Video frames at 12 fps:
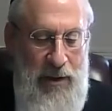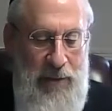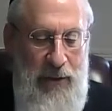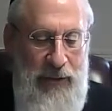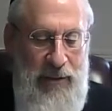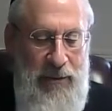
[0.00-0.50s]

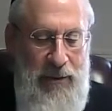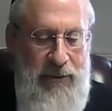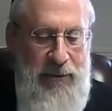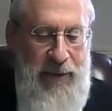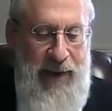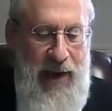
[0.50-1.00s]
poskim
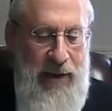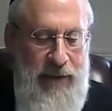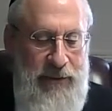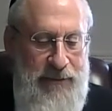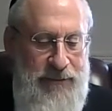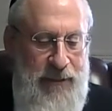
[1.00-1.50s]
speak out
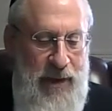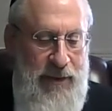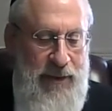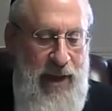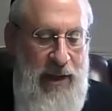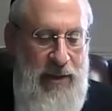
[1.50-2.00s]

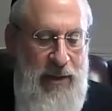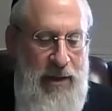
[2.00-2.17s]
that